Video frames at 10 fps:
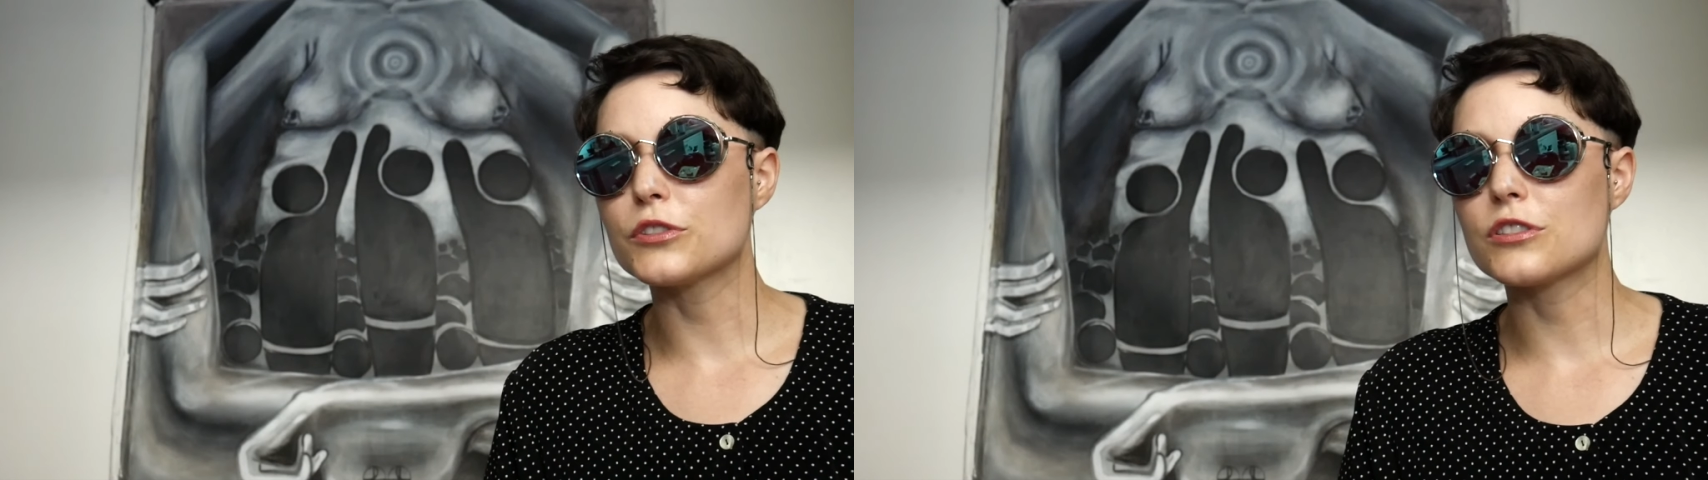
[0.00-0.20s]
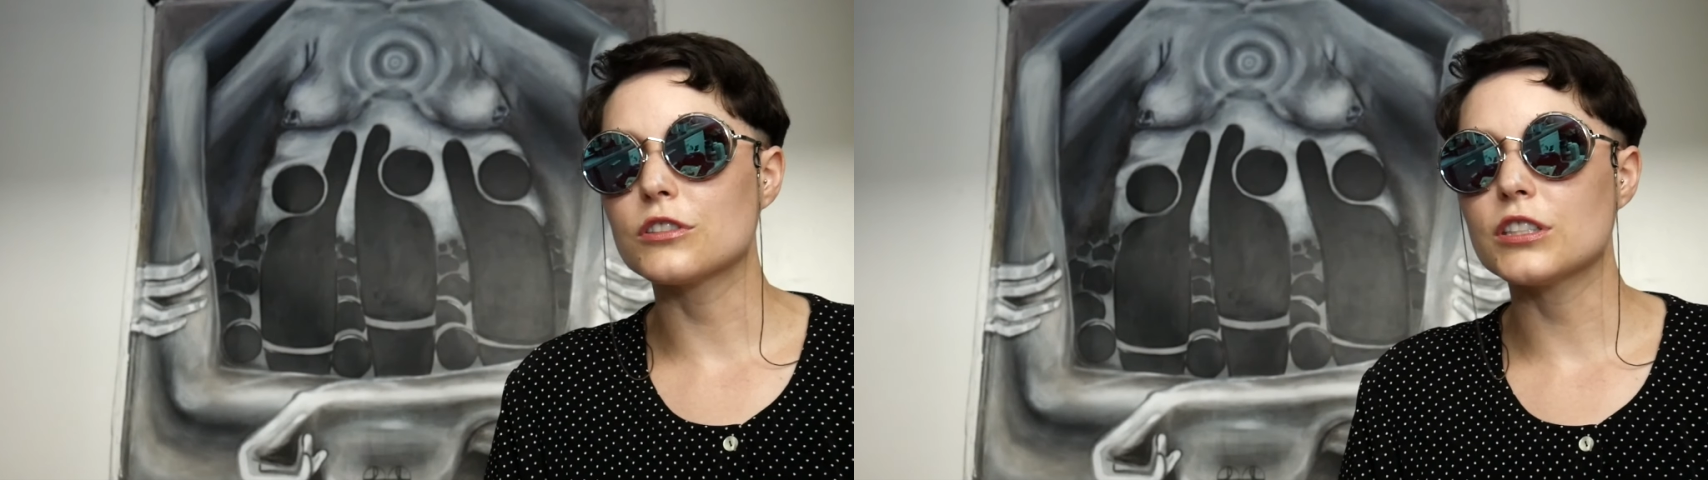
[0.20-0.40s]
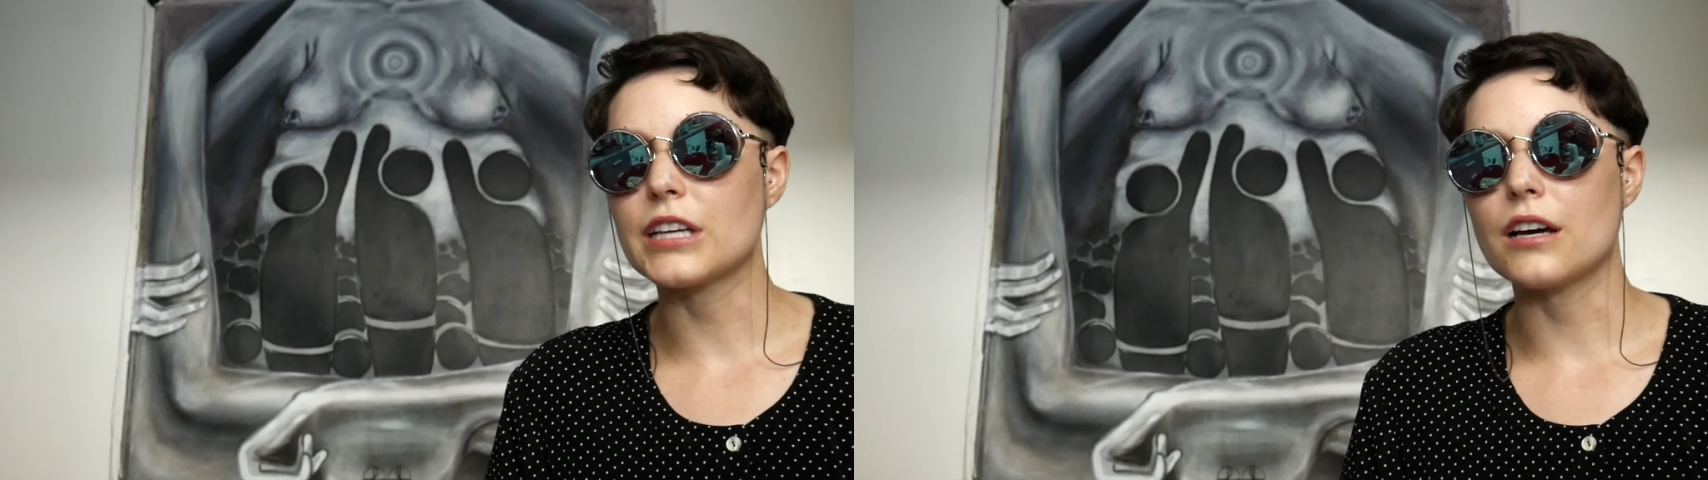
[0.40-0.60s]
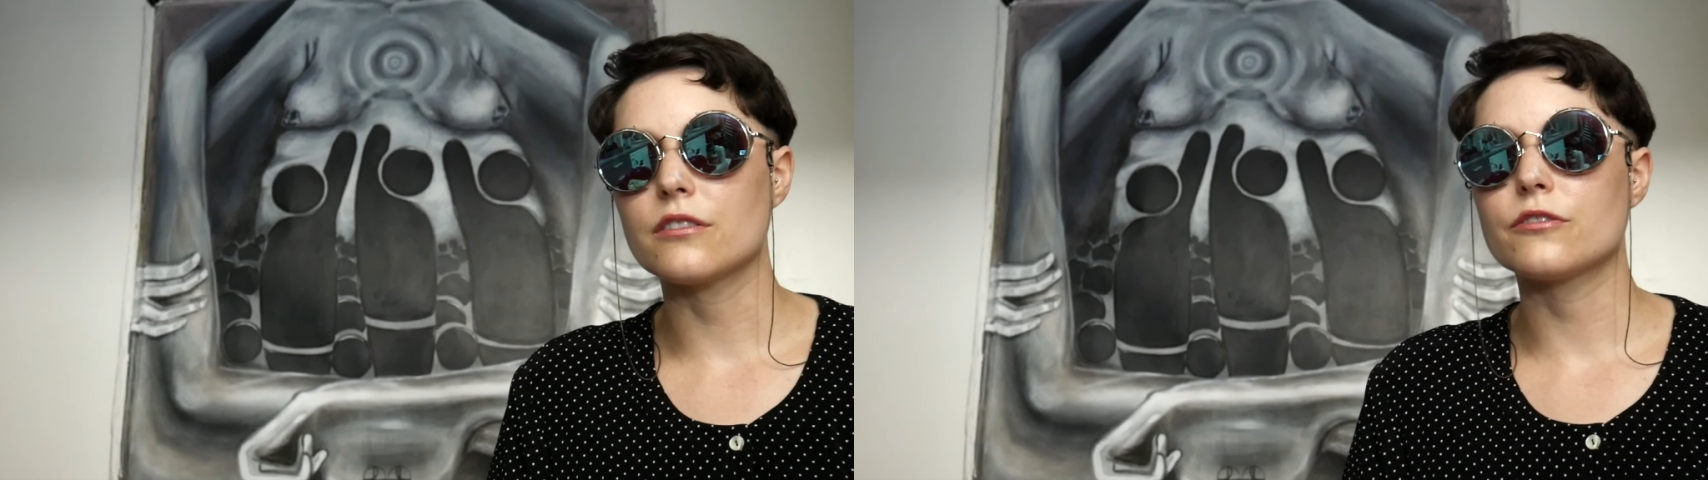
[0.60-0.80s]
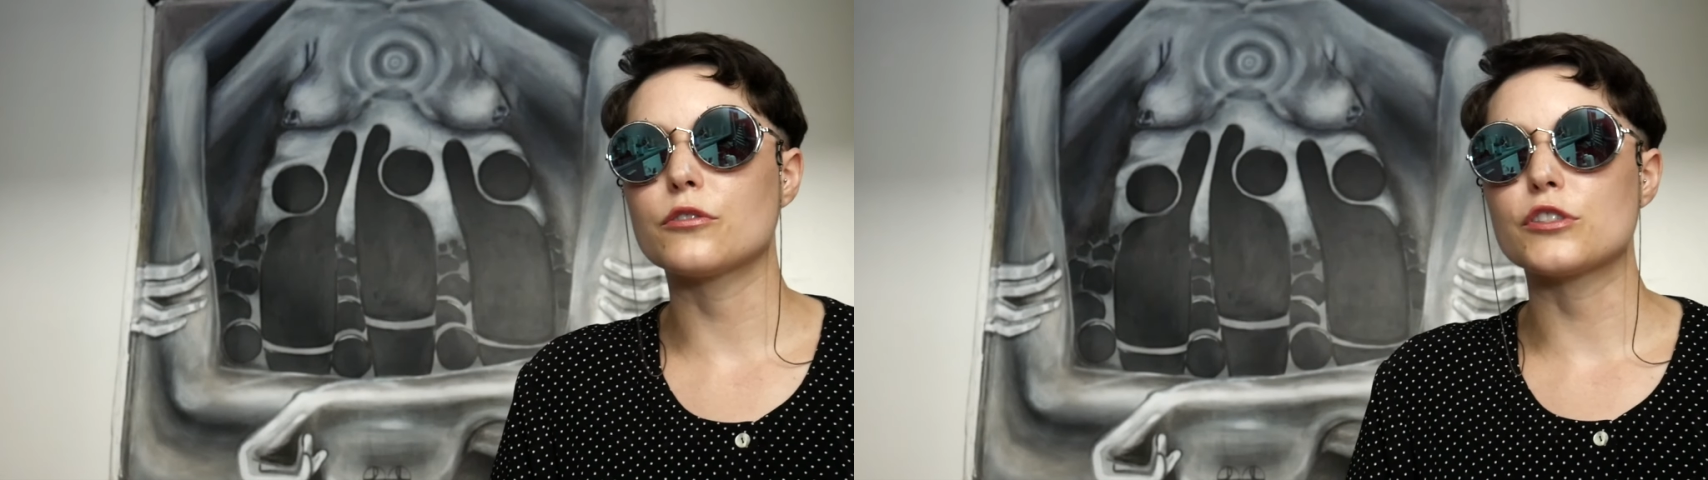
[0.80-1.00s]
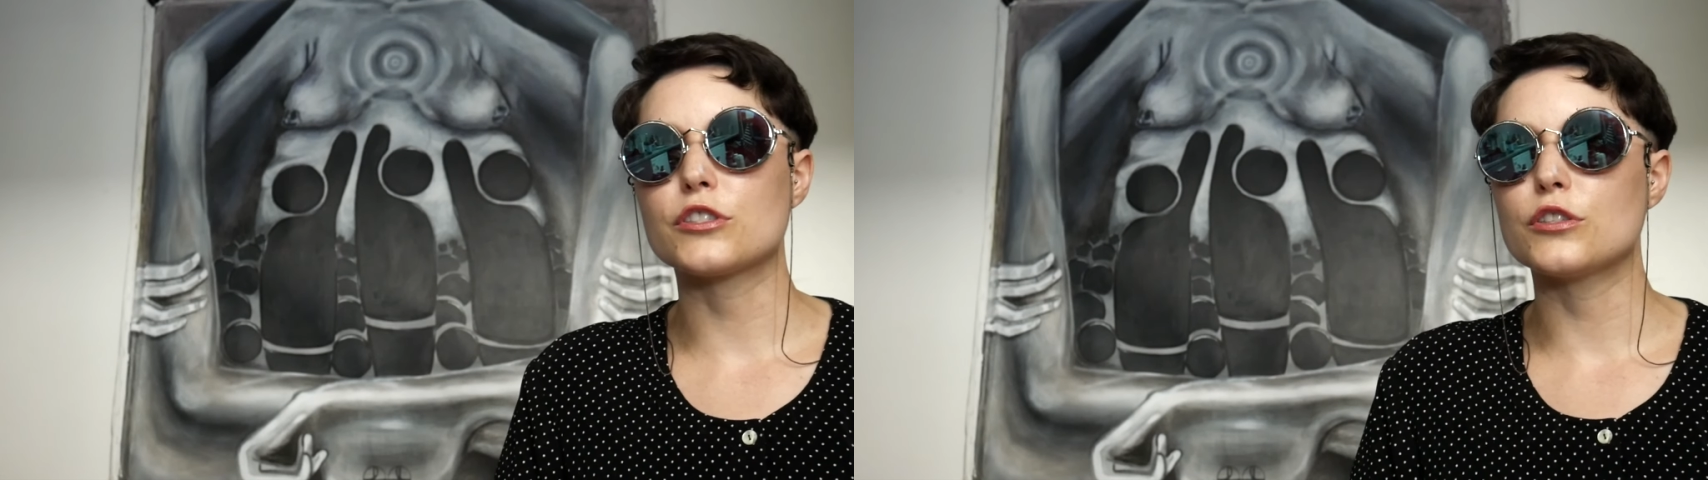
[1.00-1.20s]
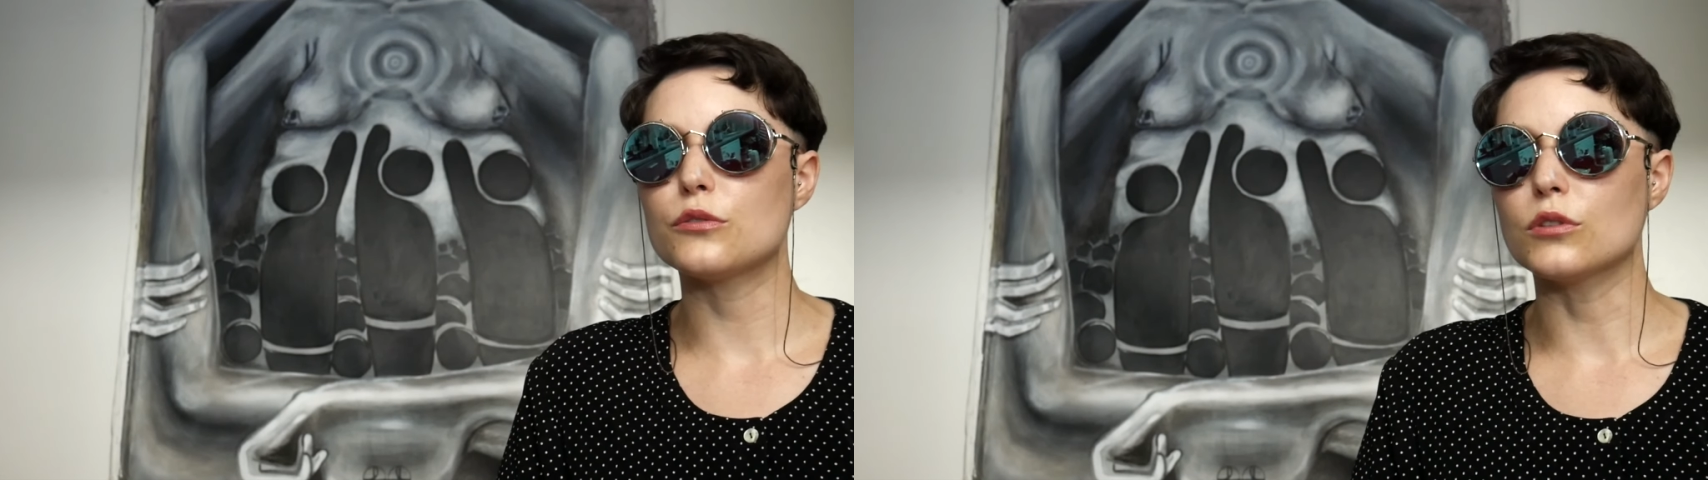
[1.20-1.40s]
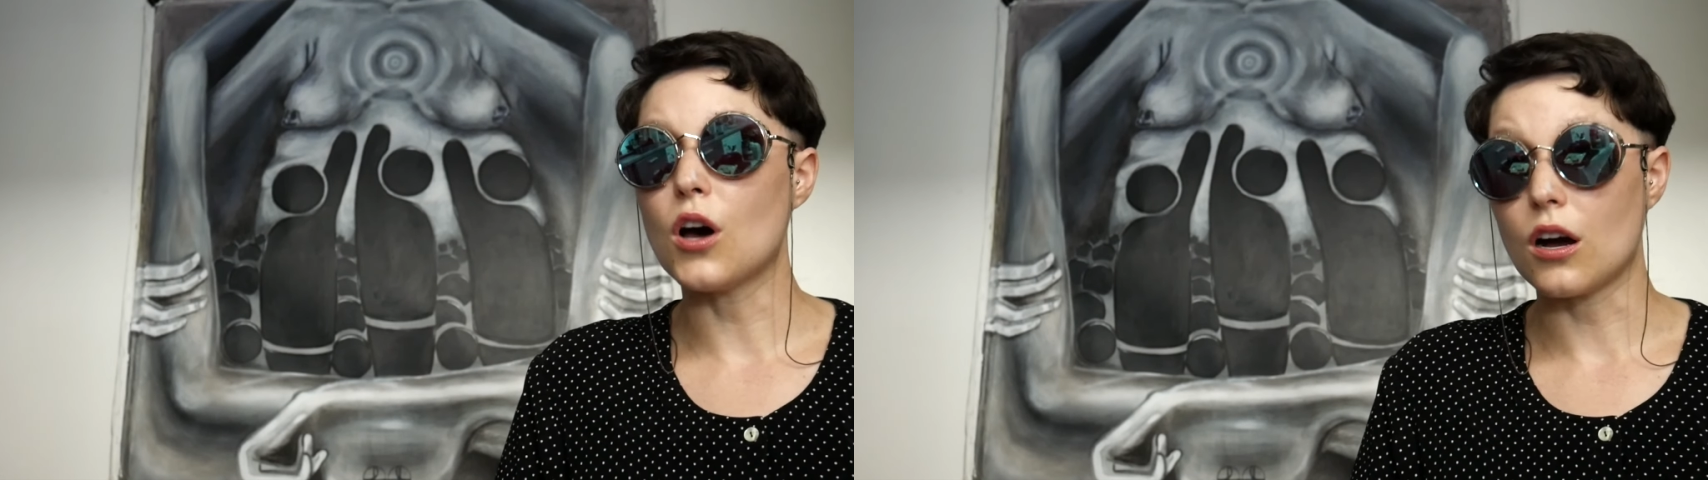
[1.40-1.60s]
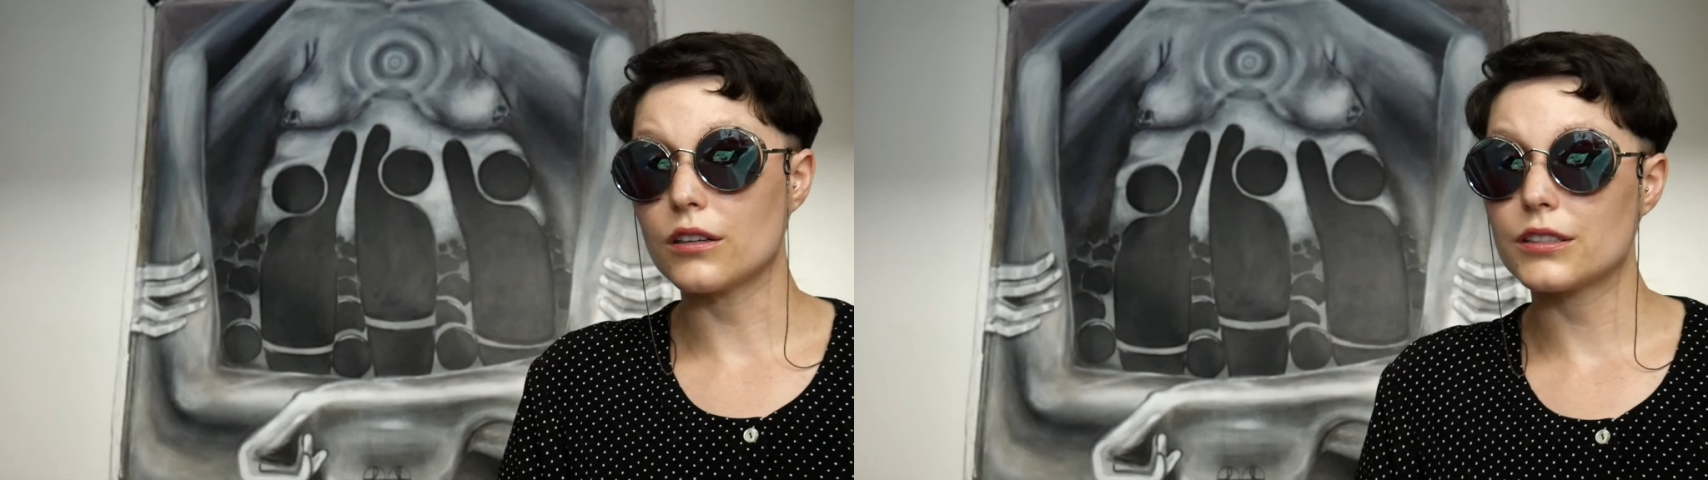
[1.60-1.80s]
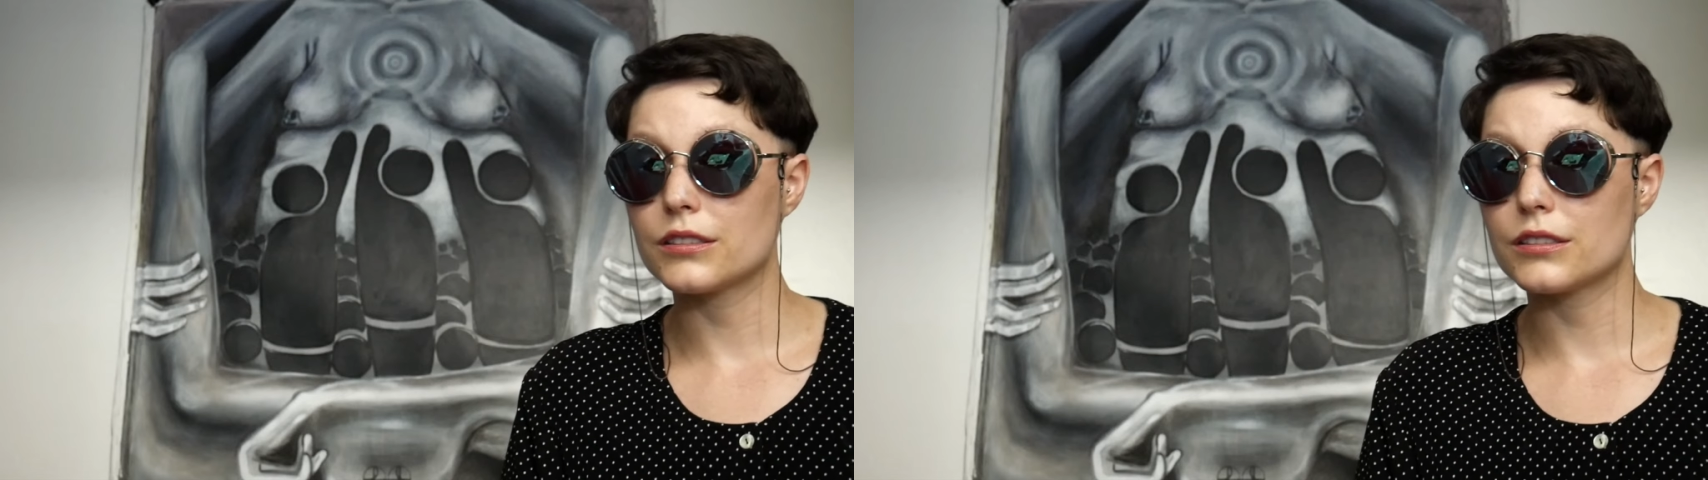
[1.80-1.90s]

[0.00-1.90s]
to look at for too long.